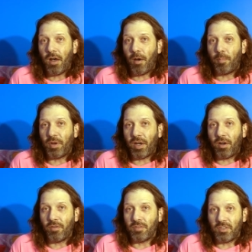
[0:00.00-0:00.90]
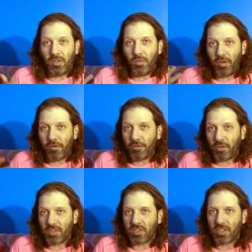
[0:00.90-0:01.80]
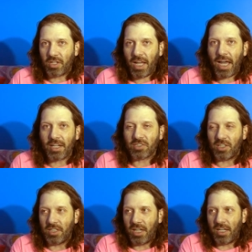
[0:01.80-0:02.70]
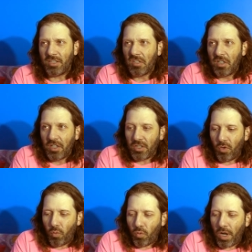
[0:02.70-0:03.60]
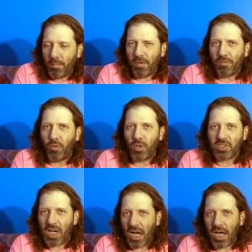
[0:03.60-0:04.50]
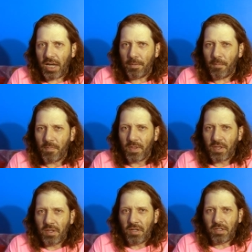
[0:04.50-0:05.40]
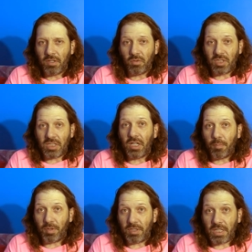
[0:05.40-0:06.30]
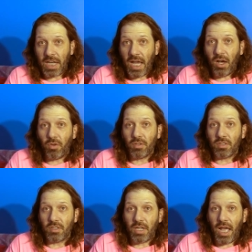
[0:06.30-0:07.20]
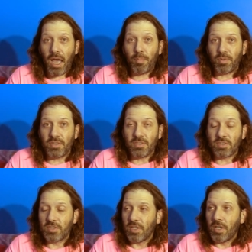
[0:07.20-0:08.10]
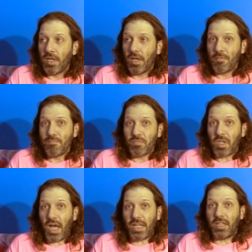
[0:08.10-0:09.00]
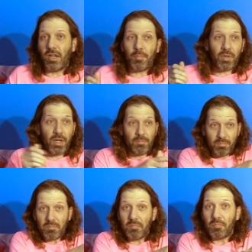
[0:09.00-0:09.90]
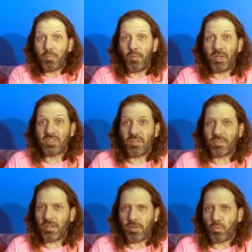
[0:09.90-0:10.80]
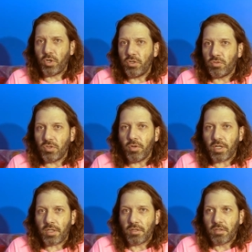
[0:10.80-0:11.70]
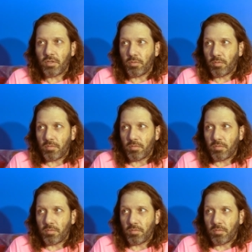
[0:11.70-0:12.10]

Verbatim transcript: about, you know, their feelings of the class, and then, you know, right before time, you know, to get up and get out happens, I get up and I put my stuff down. I'm like, what are you doing? You know,